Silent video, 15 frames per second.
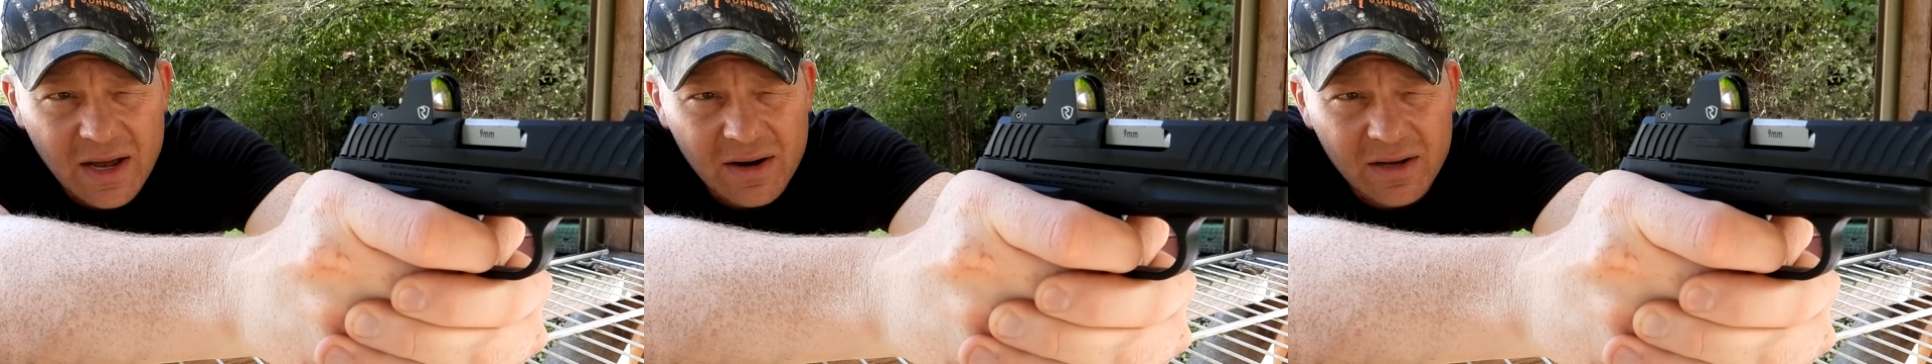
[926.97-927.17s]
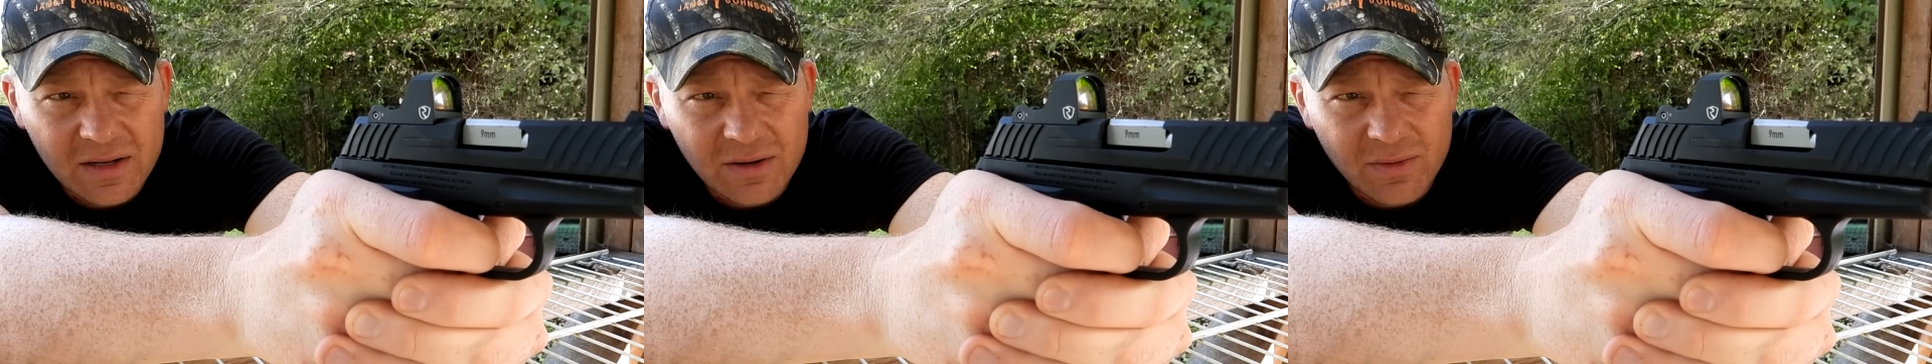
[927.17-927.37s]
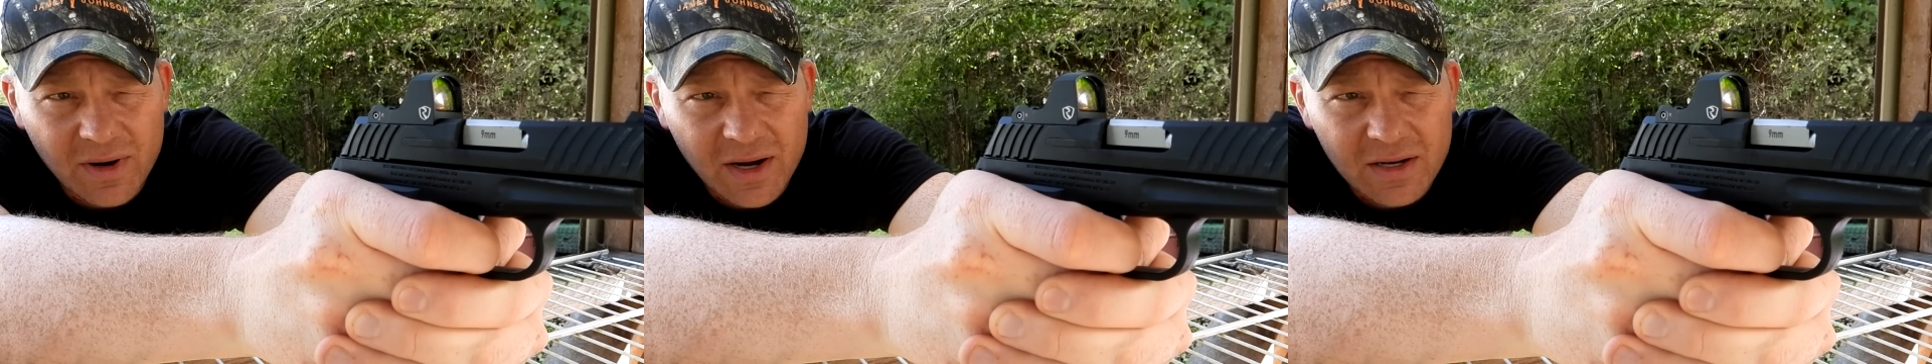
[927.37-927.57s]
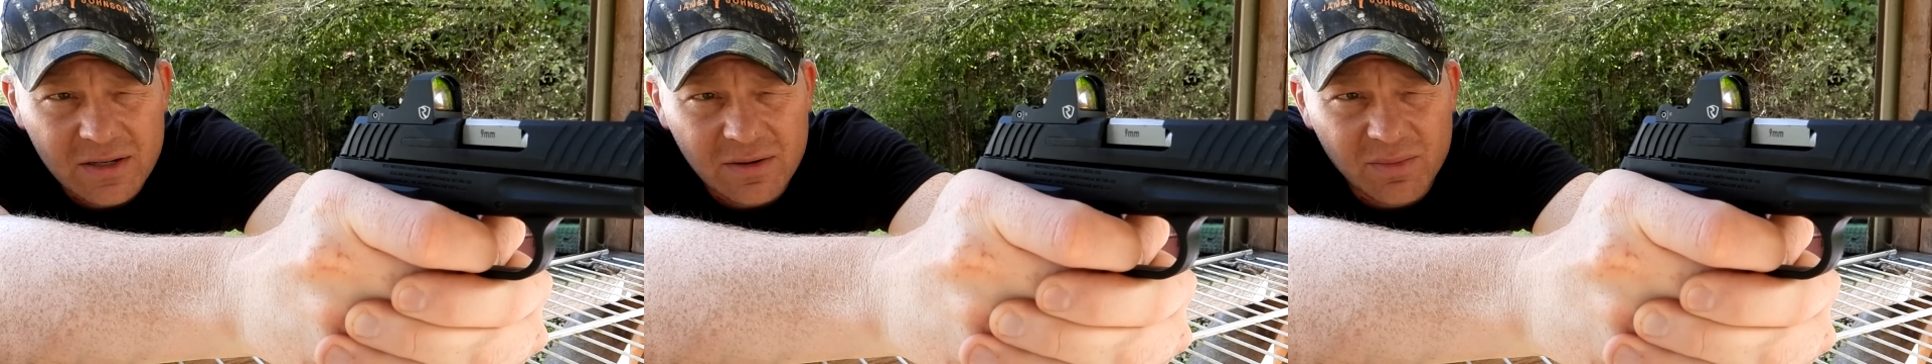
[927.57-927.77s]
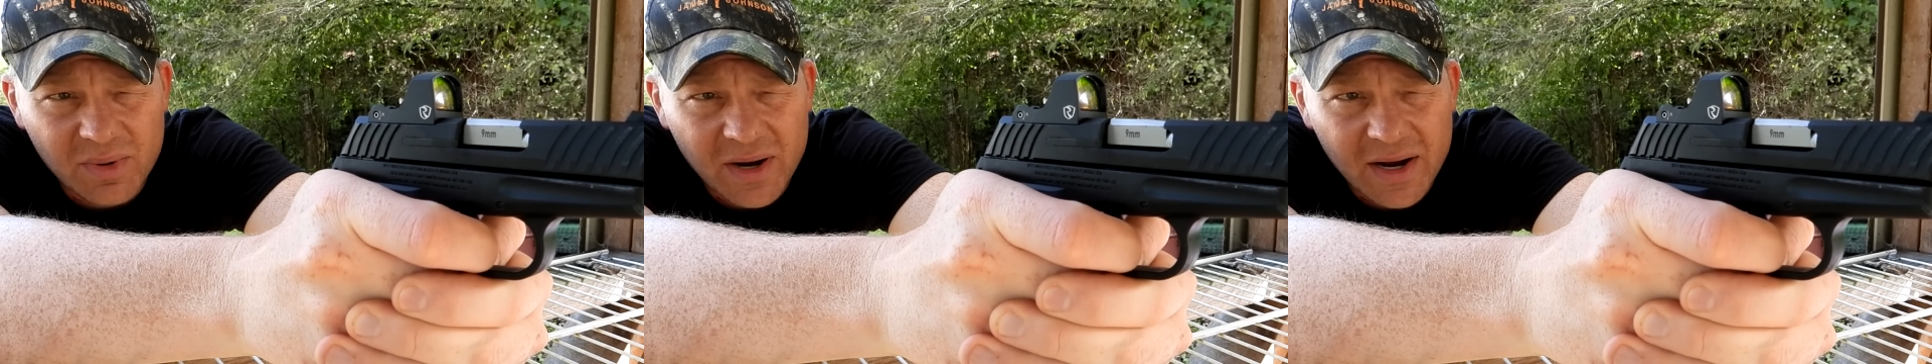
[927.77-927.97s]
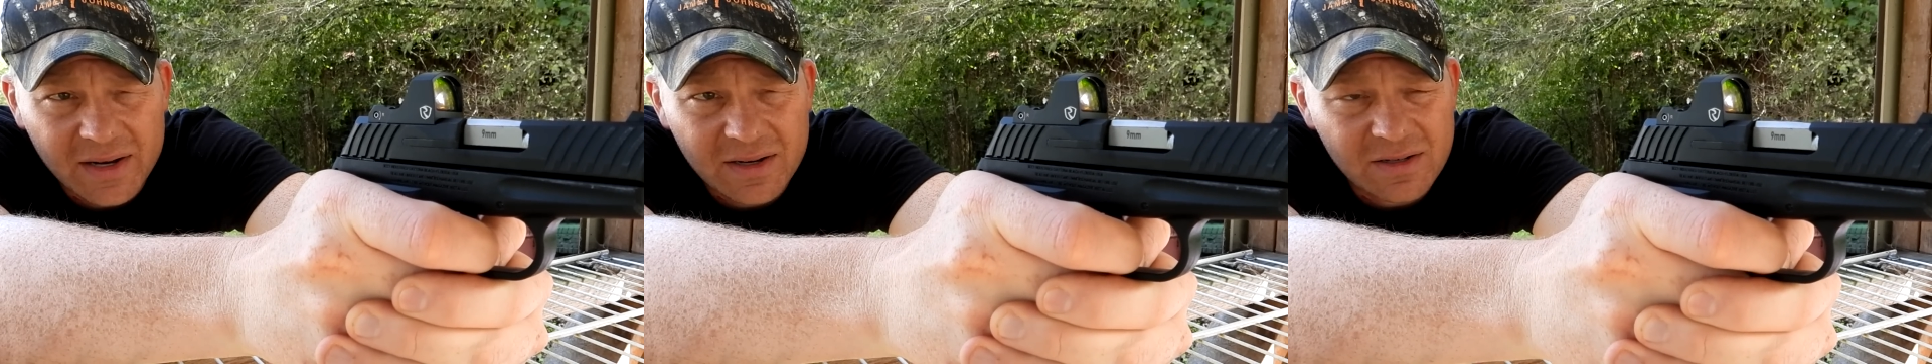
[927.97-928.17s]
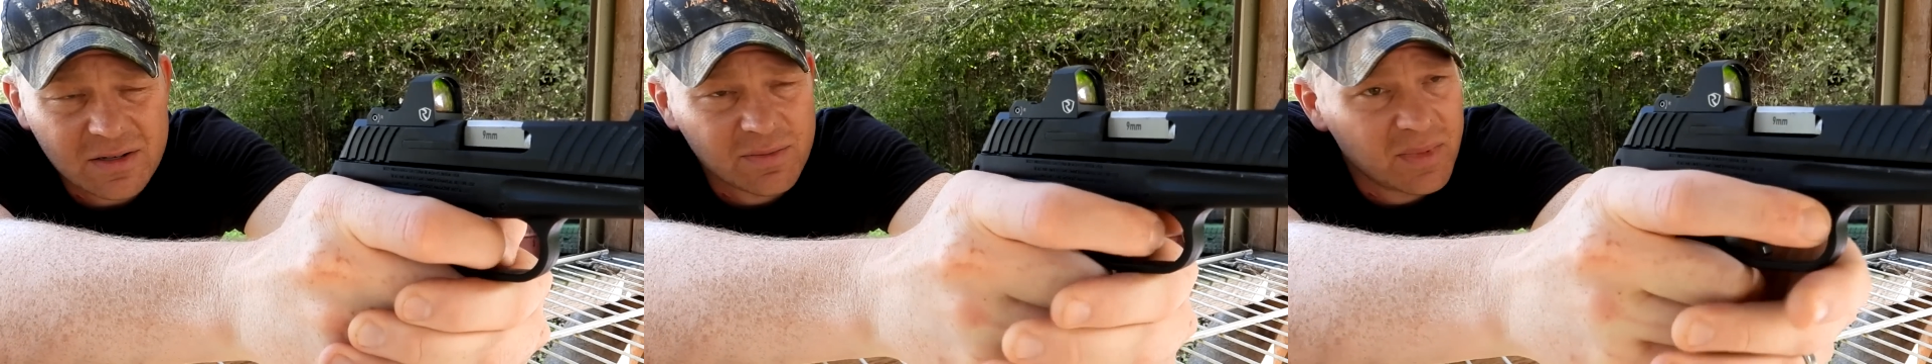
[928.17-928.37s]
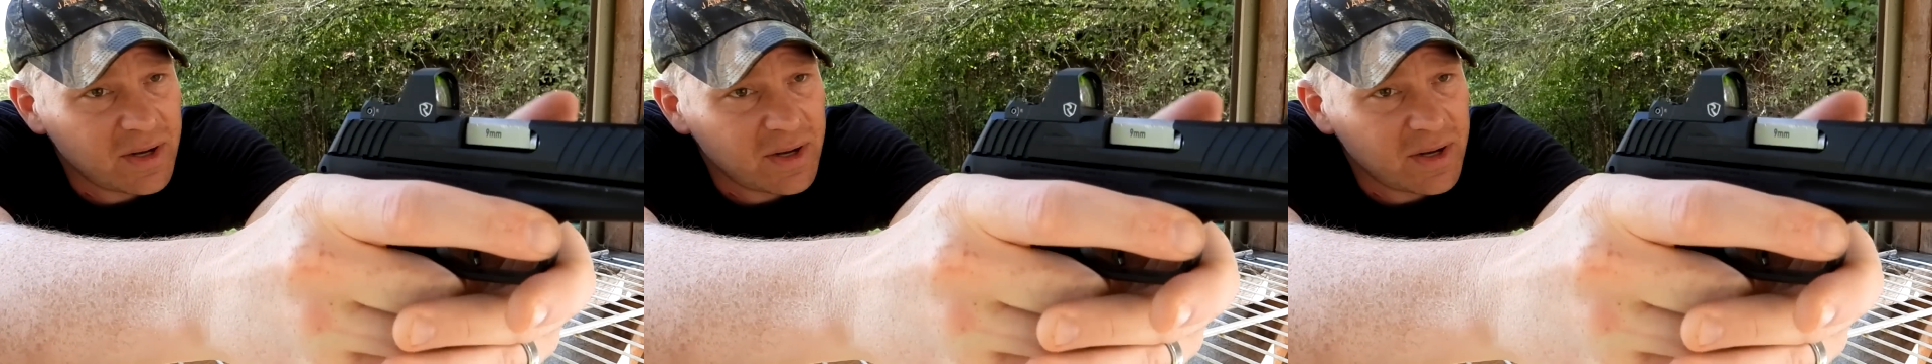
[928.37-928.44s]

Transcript: out at the range and practice.